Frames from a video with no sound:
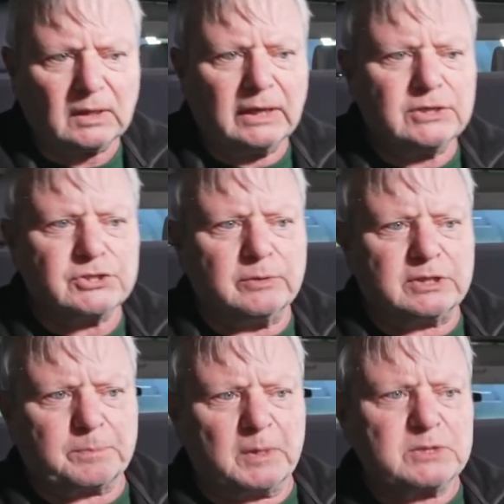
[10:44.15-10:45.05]
is to
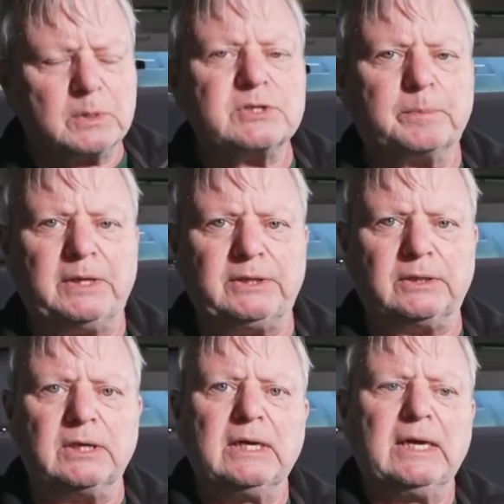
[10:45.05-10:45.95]
express one's
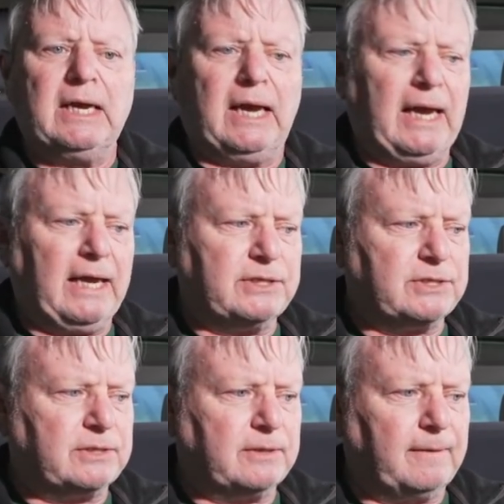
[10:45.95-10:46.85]
opinion, and